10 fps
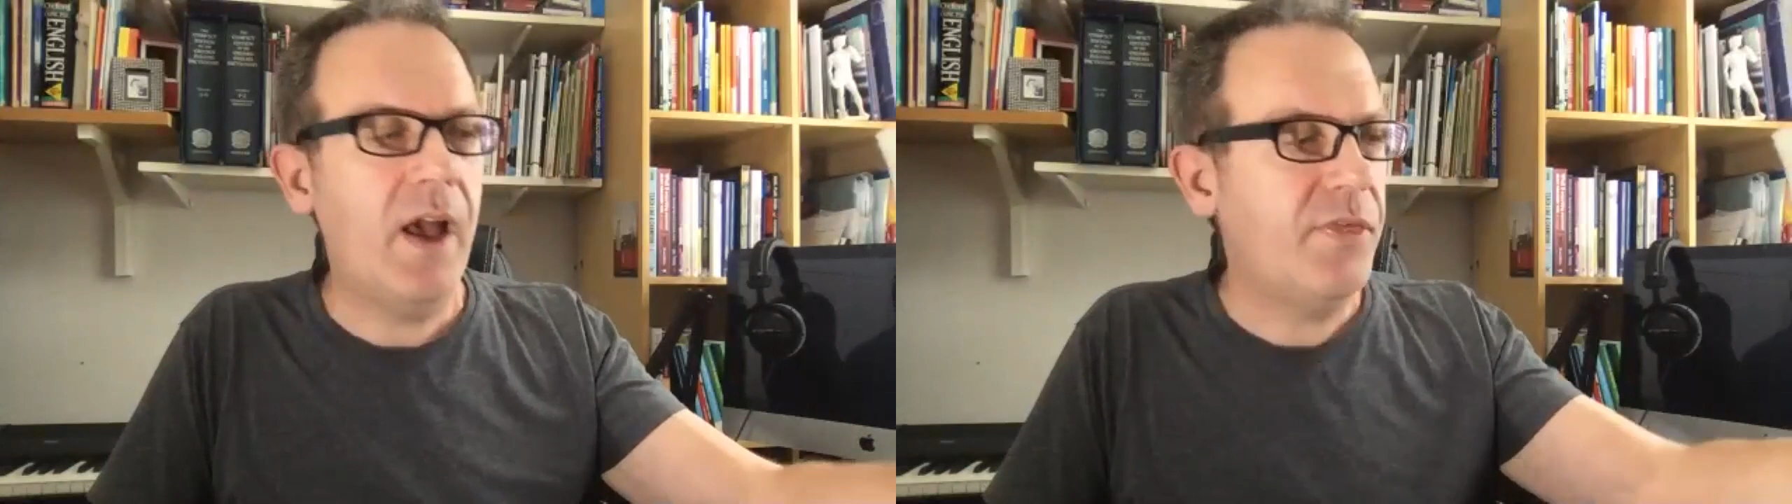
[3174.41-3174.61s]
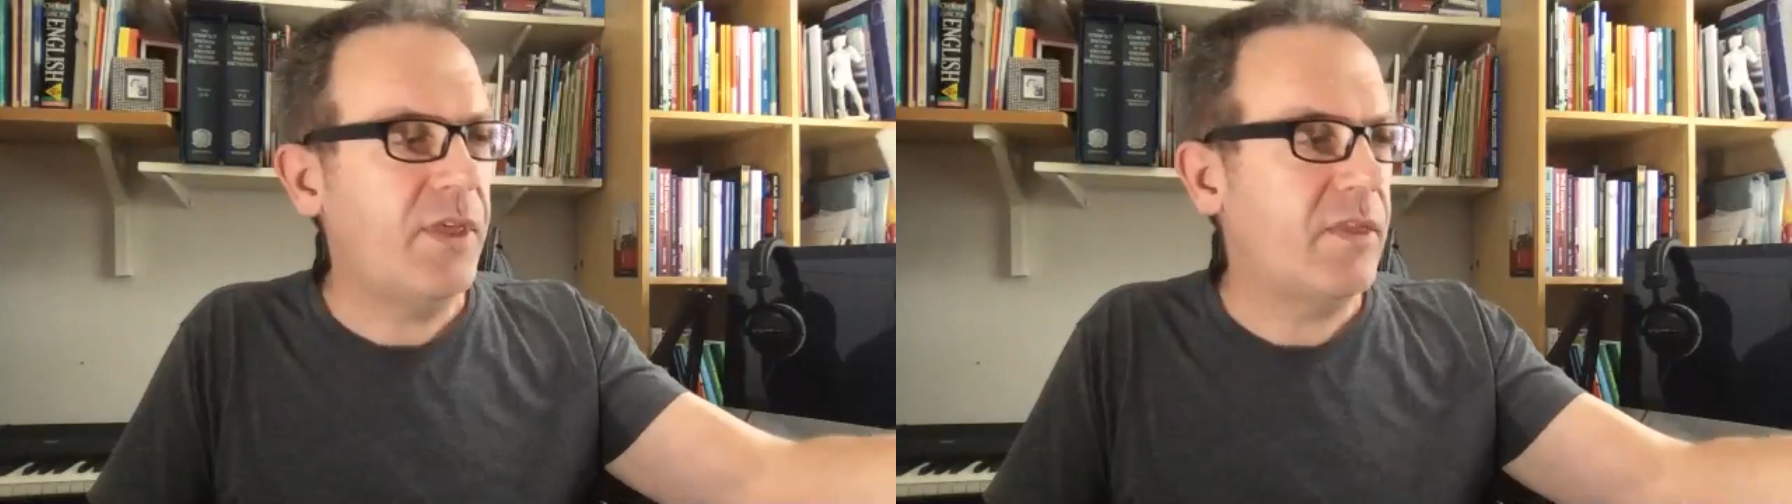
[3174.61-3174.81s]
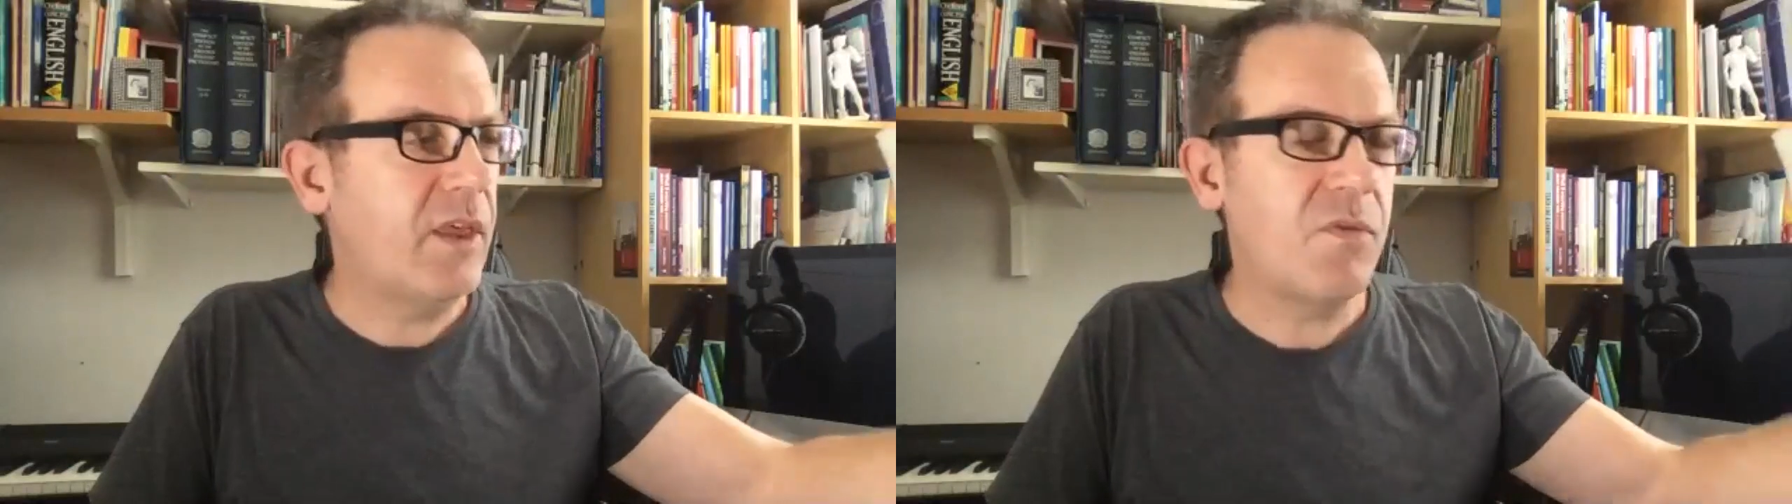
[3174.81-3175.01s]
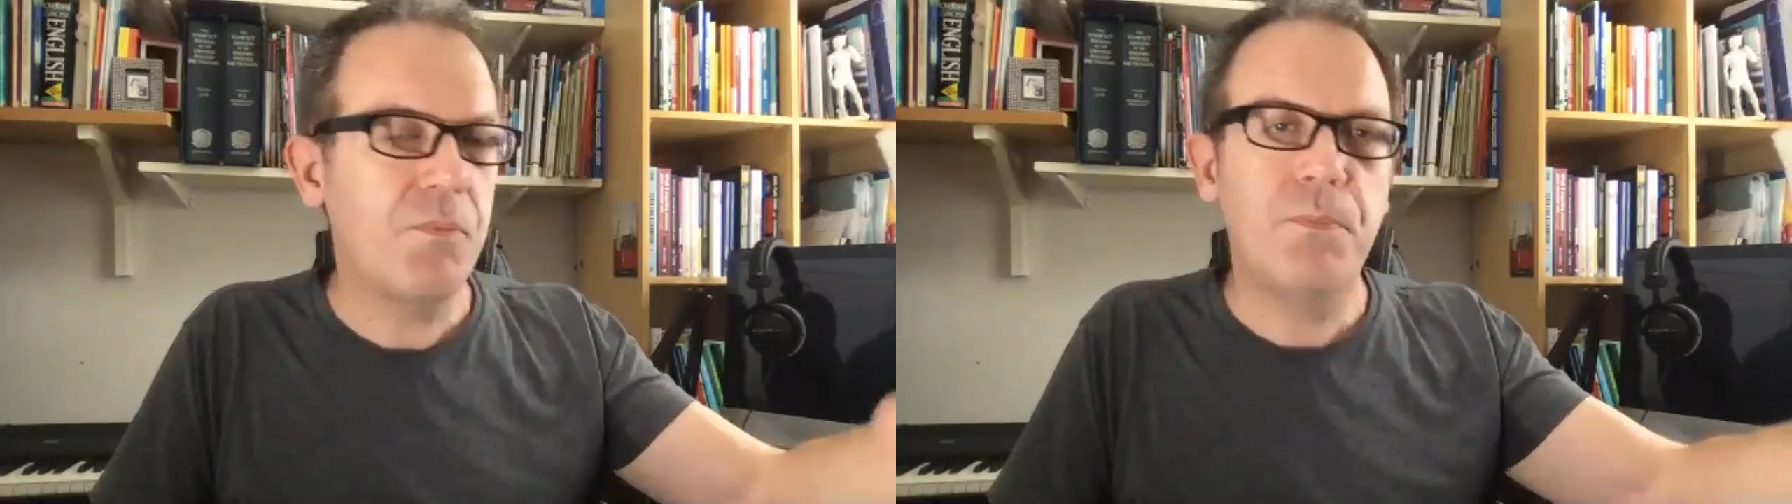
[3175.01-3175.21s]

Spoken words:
think these